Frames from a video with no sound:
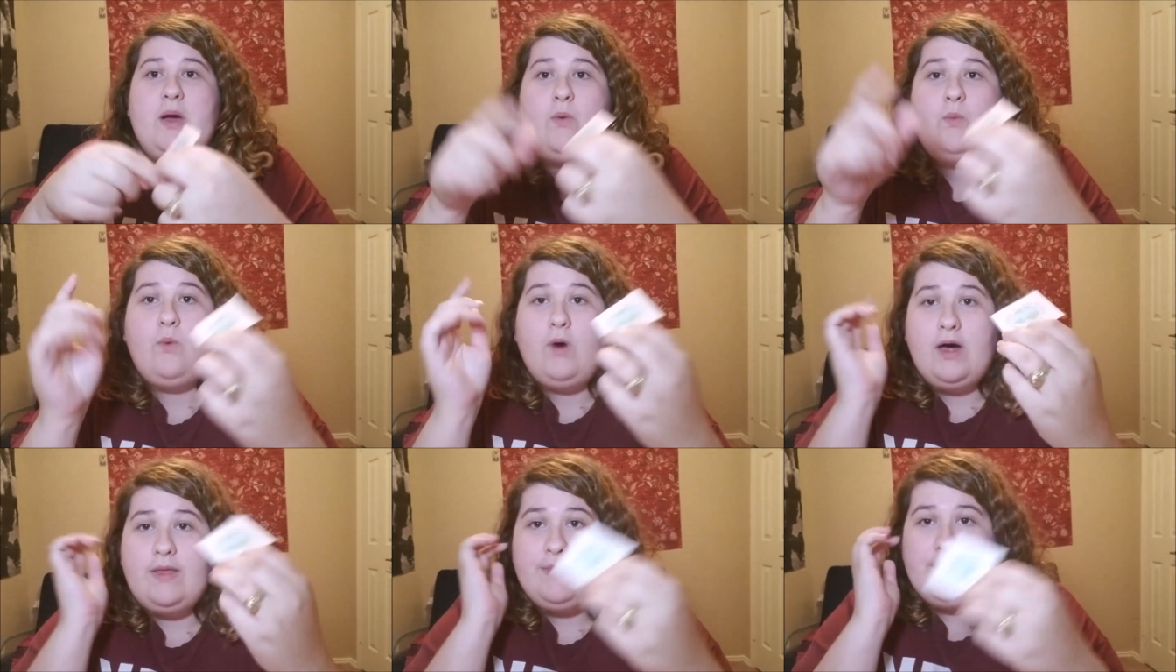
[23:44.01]

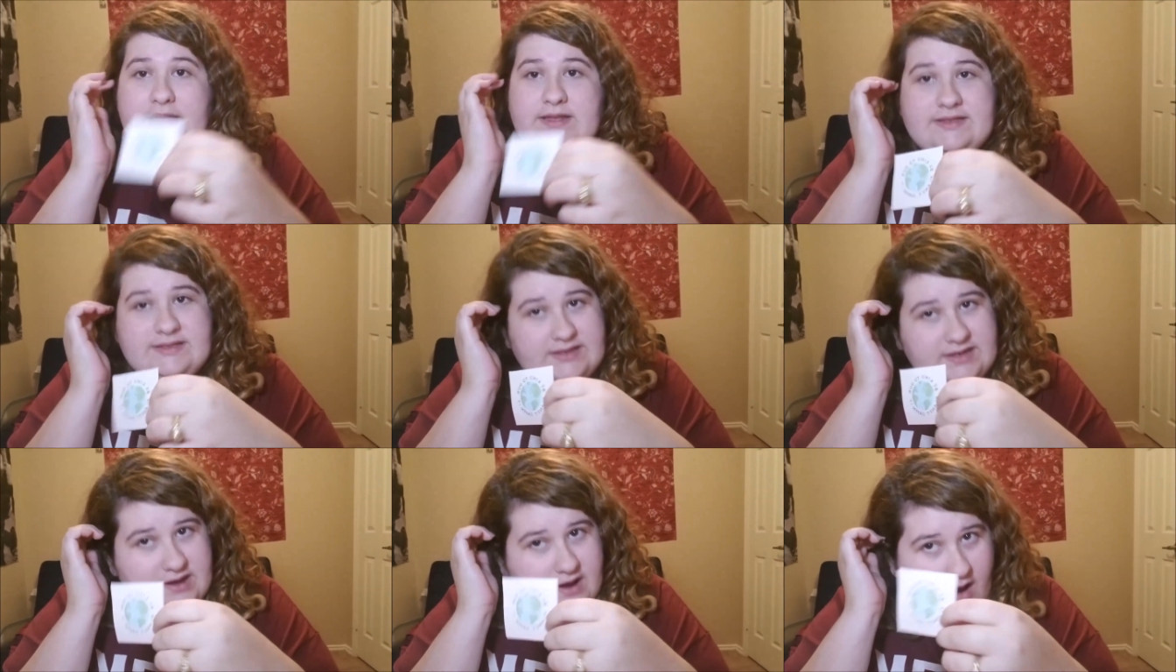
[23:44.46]
one
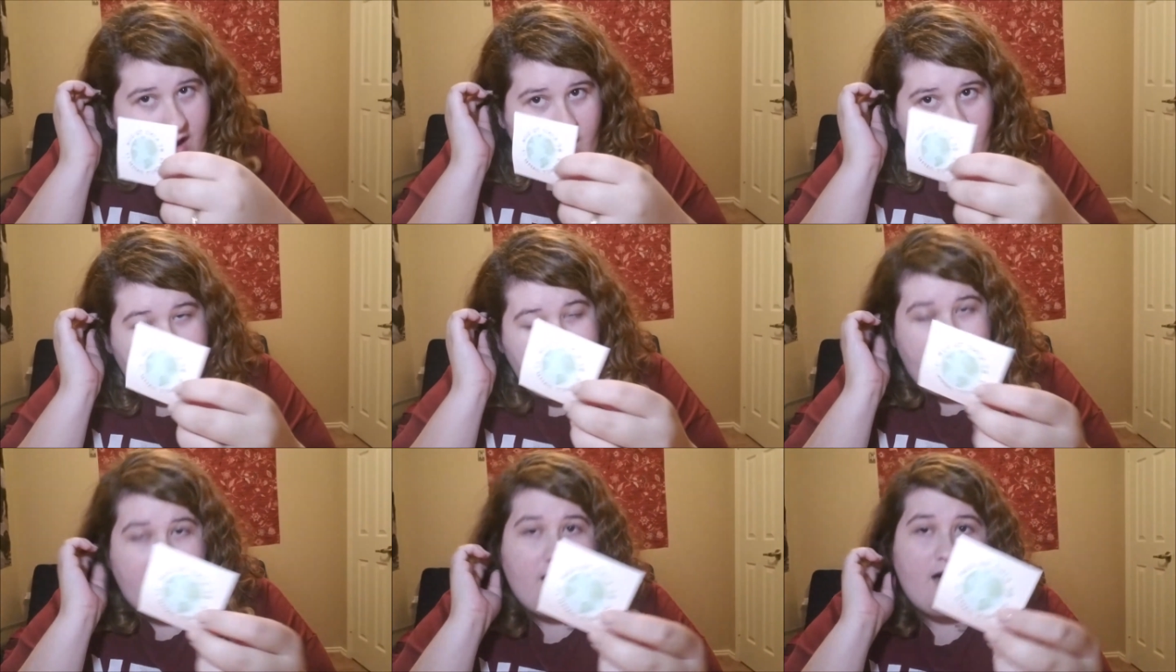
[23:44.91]
that's
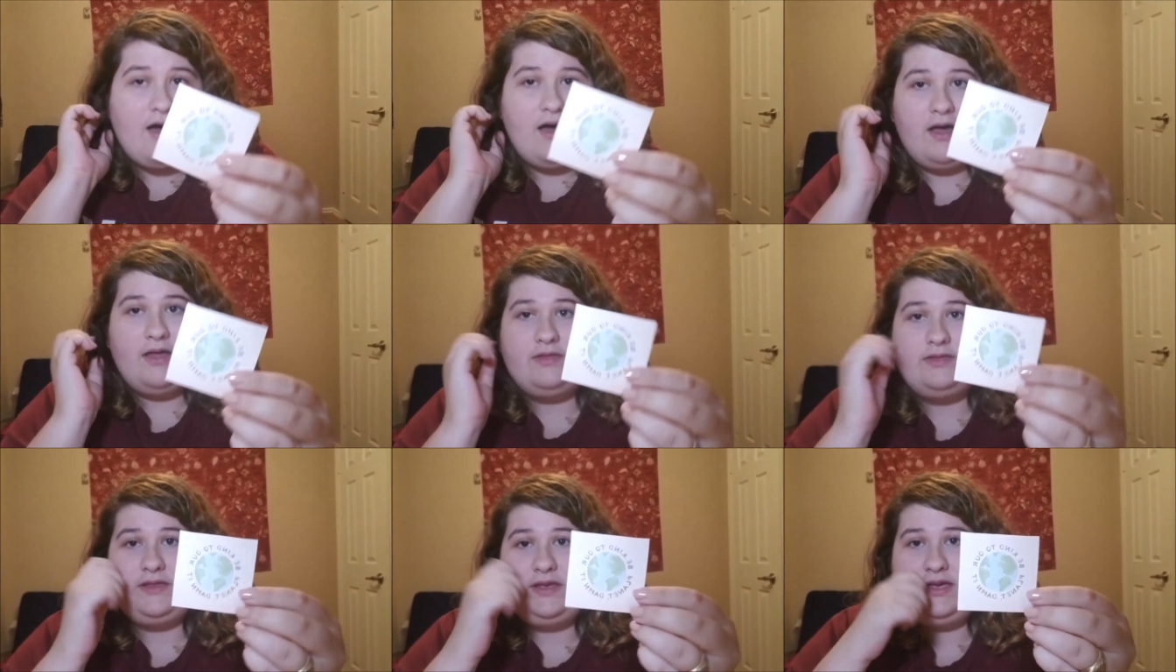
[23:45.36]
not
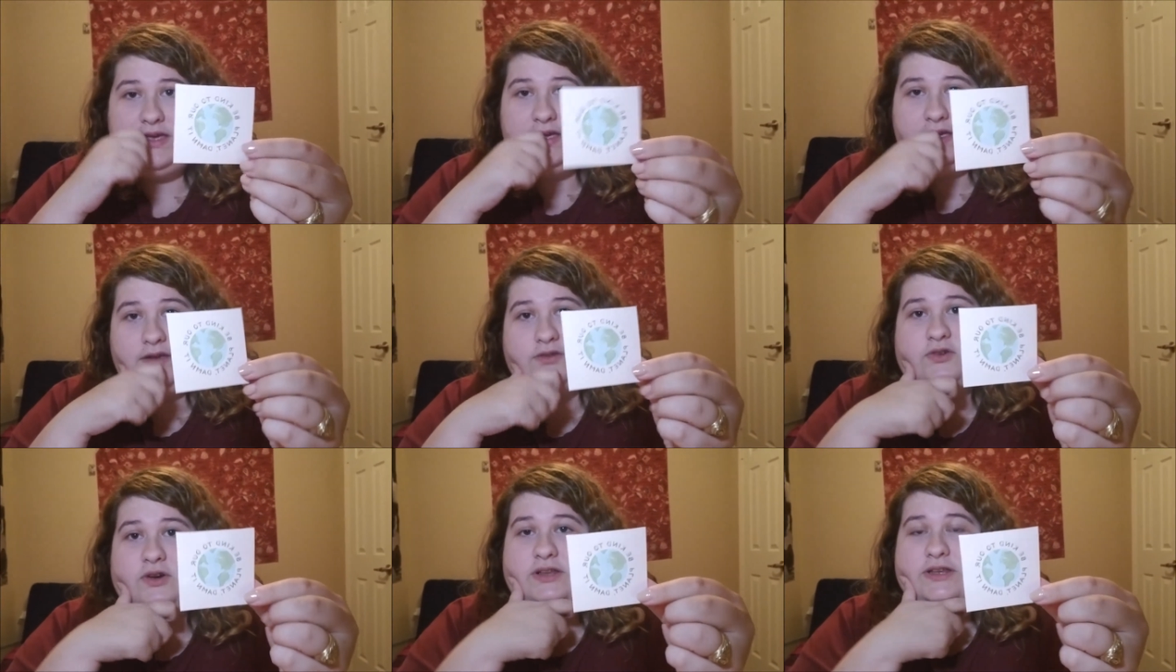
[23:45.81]
on
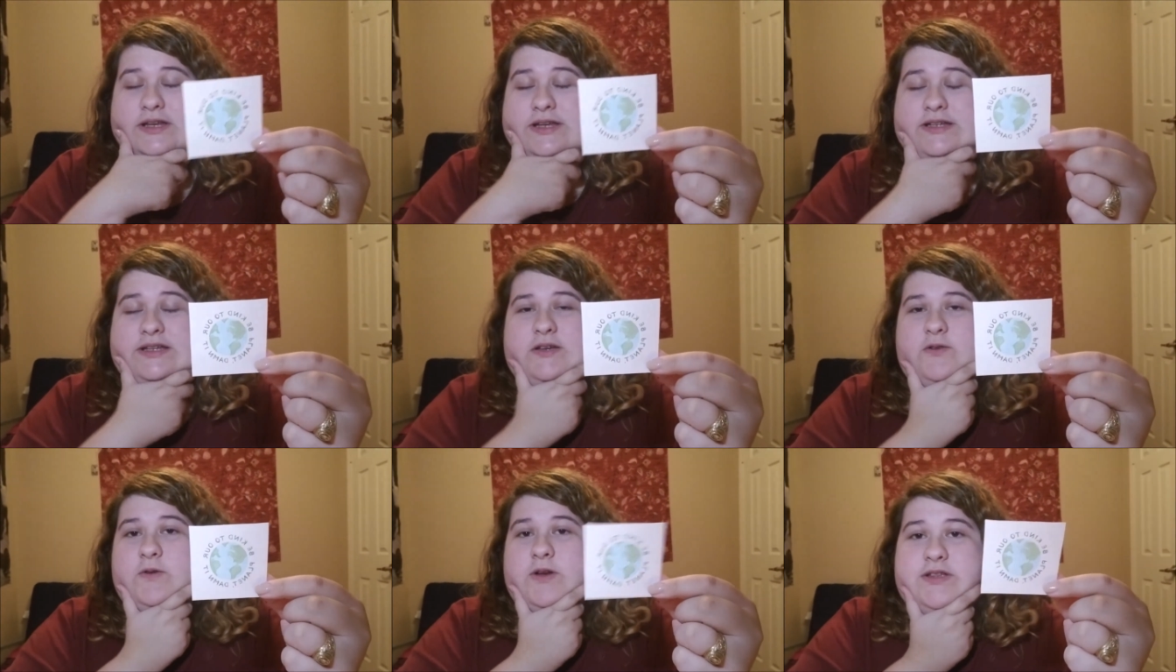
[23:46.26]
the
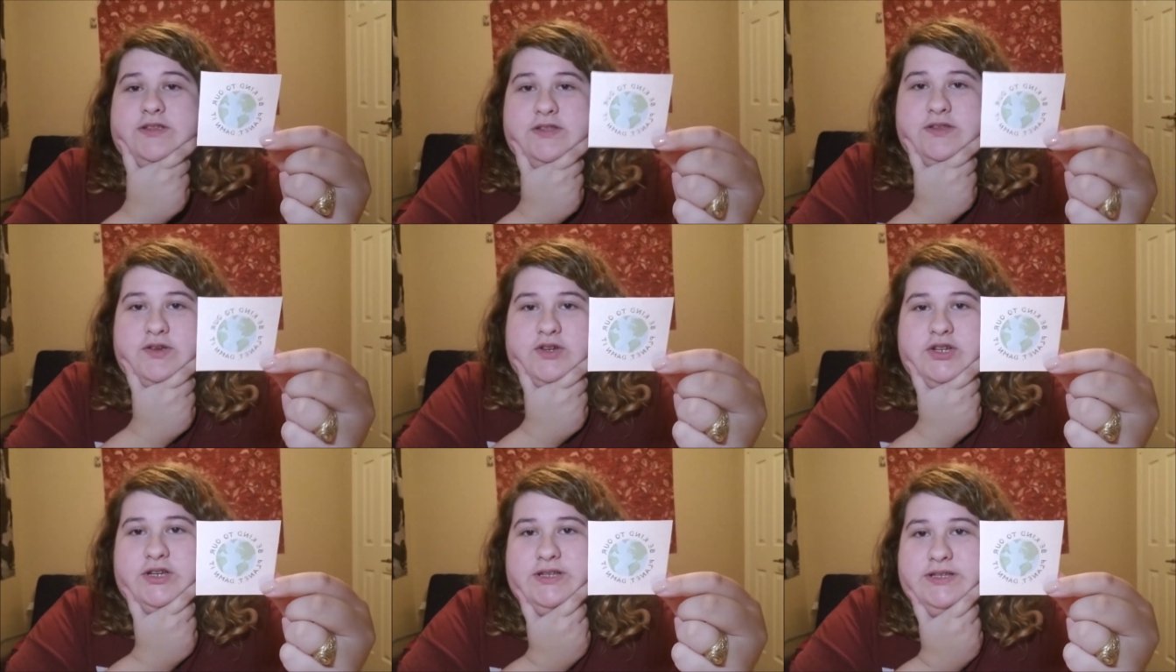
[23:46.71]
2019
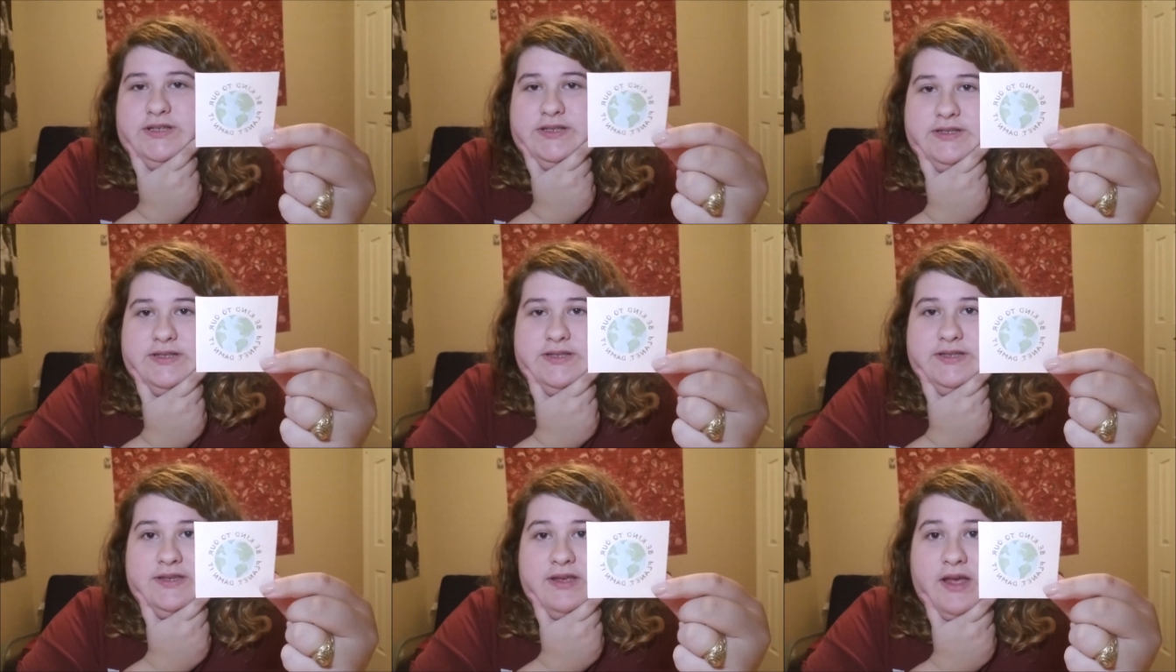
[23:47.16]

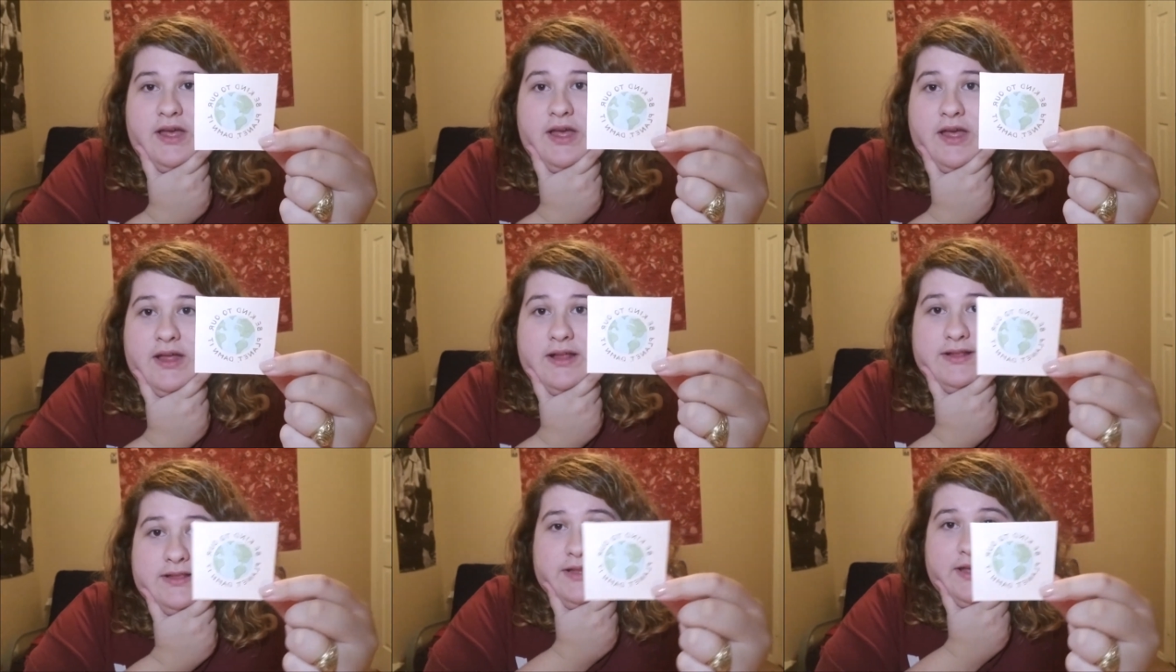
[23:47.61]
resolutions
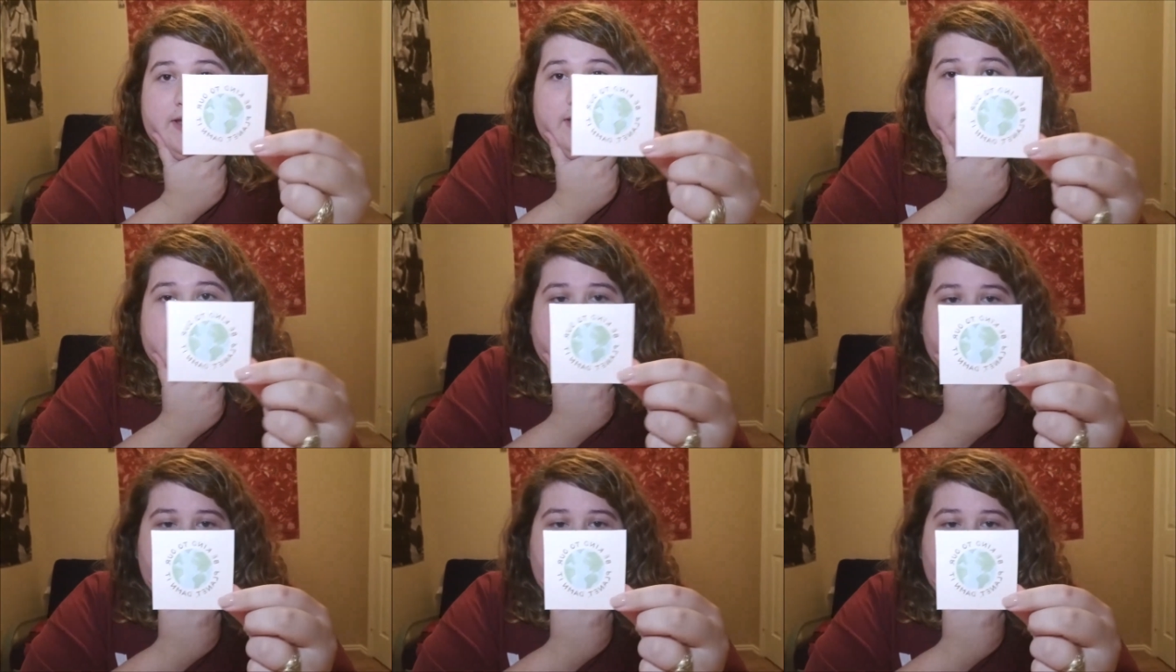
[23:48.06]
list,